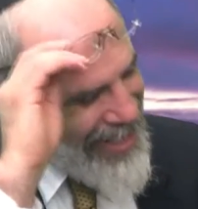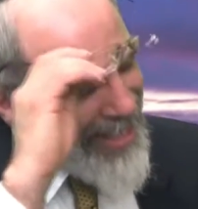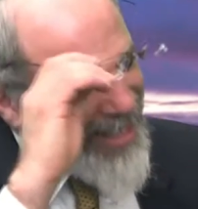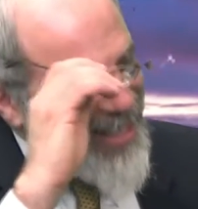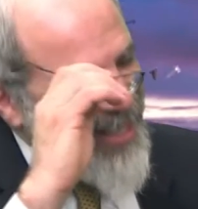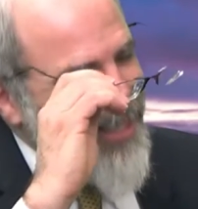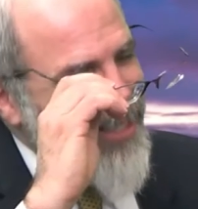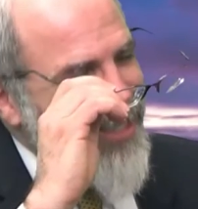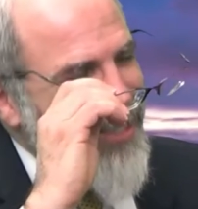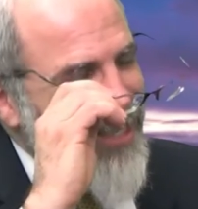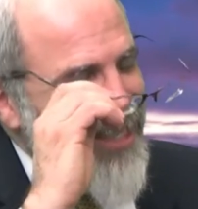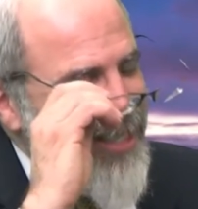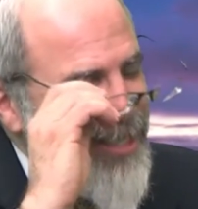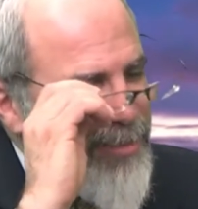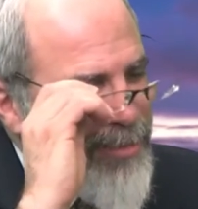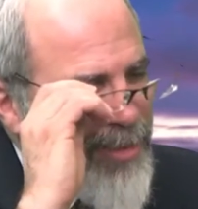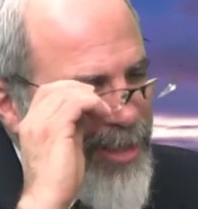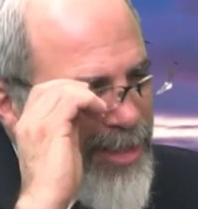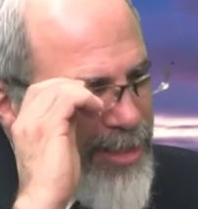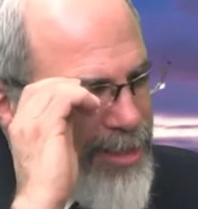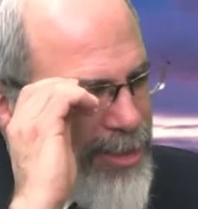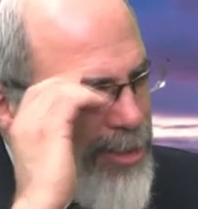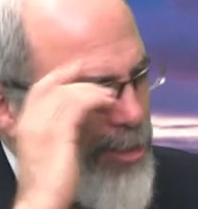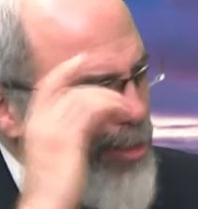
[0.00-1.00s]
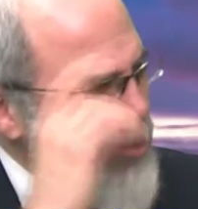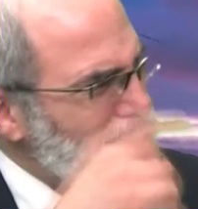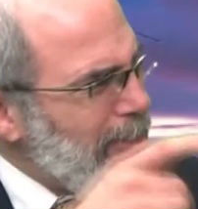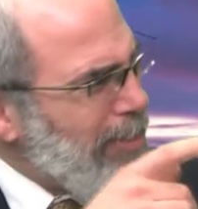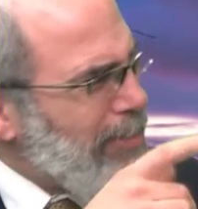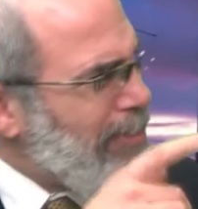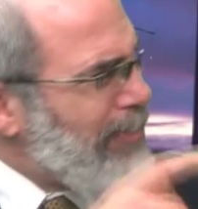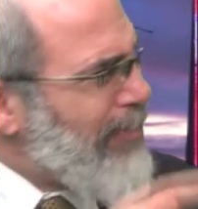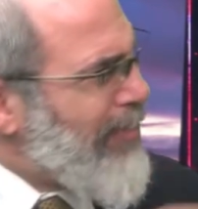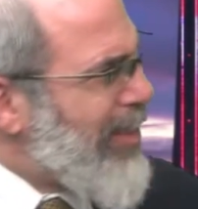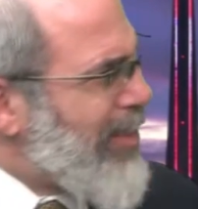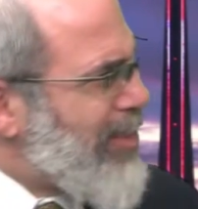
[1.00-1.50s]
And he says to me, "Excuse me,
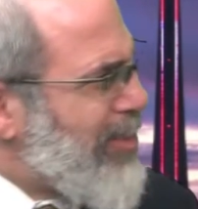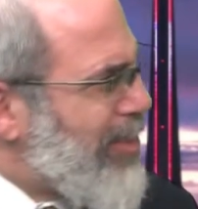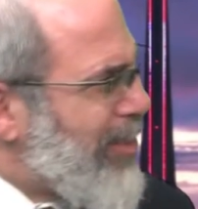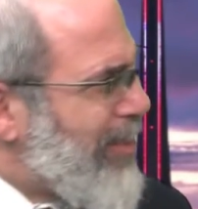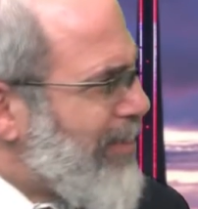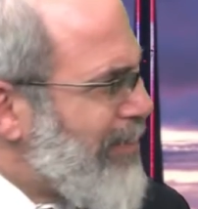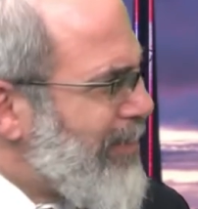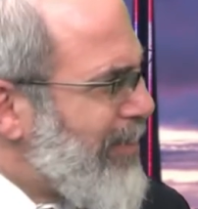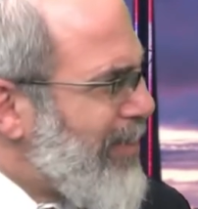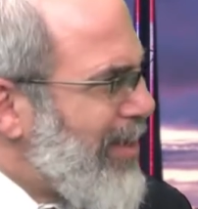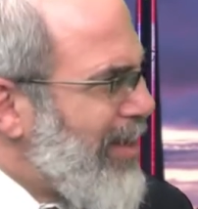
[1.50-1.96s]
Professor,